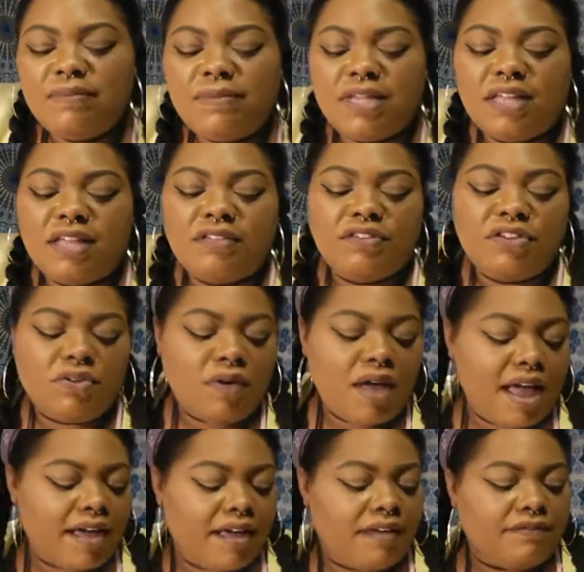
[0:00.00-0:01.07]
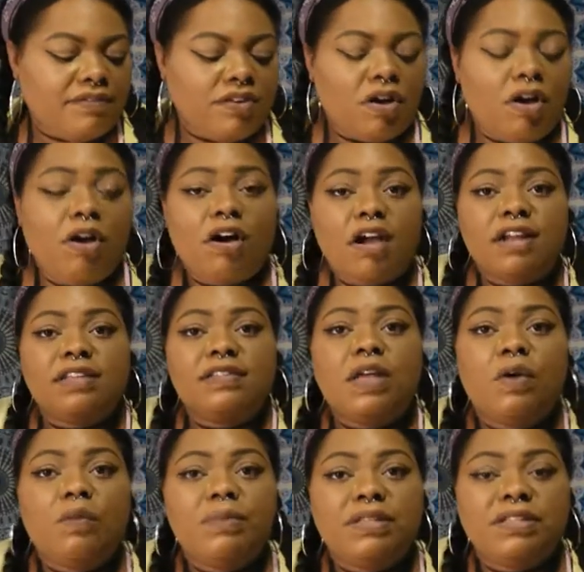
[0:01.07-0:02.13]
because you have your heart is
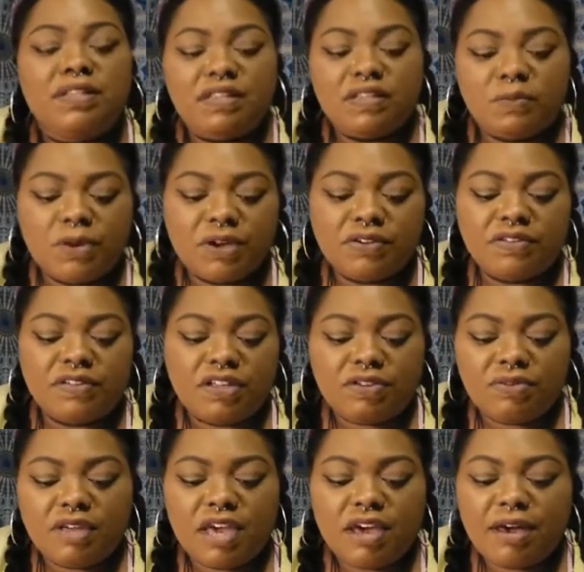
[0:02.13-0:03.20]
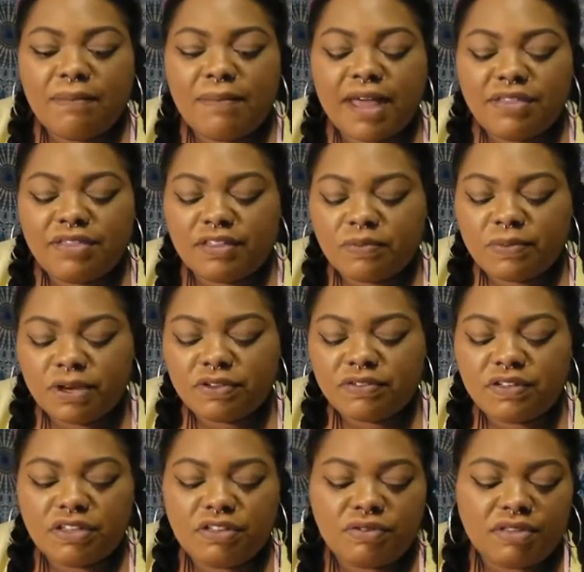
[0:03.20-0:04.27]
open to this person you care about this
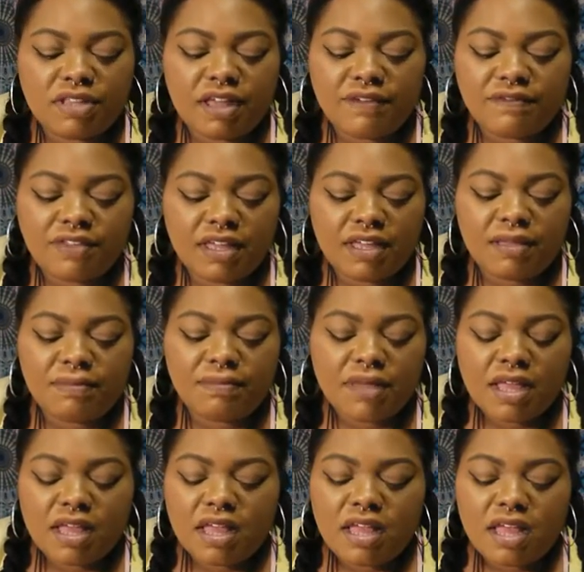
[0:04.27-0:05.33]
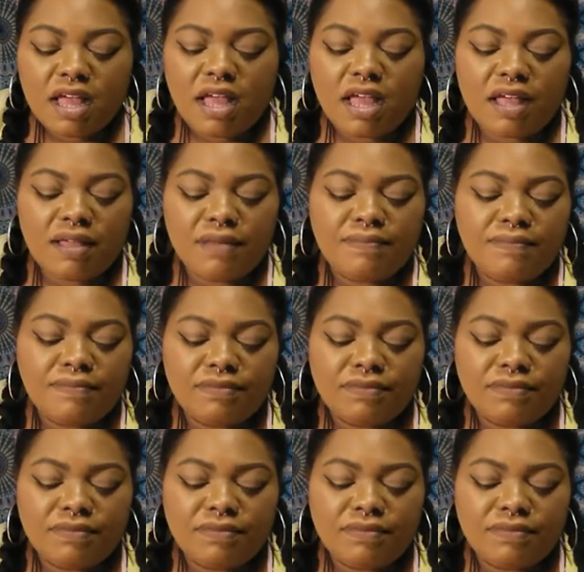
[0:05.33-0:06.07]
person you love them um,